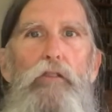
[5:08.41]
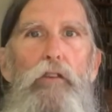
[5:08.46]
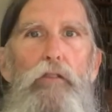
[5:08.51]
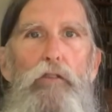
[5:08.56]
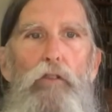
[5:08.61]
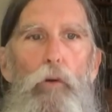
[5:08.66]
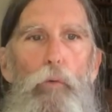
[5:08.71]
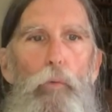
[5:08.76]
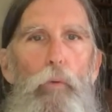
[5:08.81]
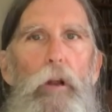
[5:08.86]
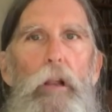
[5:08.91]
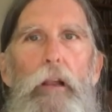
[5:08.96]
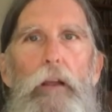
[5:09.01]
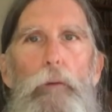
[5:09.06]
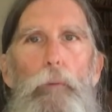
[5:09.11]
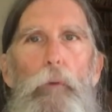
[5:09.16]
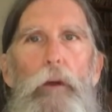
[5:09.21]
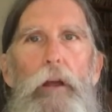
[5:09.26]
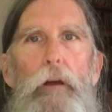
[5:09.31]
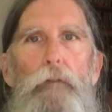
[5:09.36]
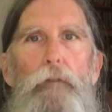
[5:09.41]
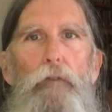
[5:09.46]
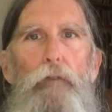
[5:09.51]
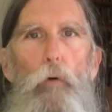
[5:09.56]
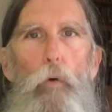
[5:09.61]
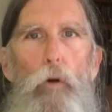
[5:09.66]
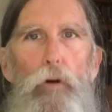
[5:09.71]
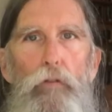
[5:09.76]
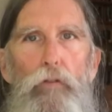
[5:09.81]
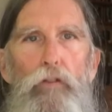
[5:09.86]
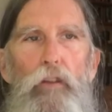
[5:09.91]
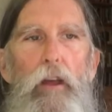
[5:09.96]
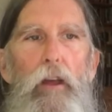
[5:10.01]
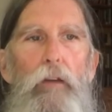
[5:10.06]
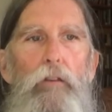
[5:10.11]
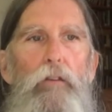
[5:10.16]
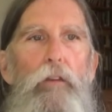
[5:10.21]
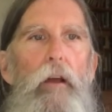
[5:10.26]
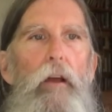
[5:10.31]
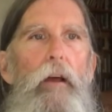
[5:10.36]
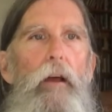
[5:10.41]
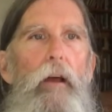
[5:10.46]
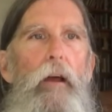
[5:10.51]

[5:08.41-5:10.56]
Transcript: just to really reinforce this.